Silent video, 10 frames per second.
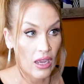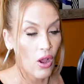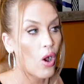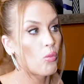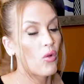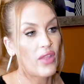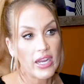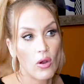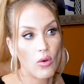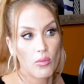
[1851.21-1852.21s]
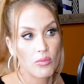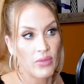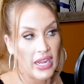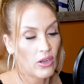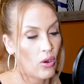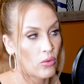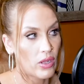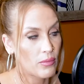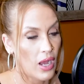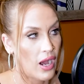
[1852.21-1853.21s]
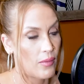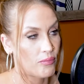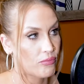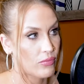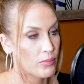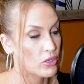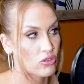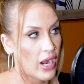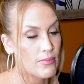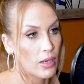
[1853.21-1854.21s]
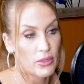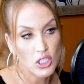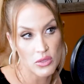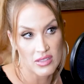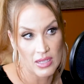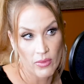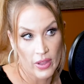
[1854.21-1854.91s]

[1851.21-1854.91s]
Yeah. Well, they don't prescribe barbiturates anymore.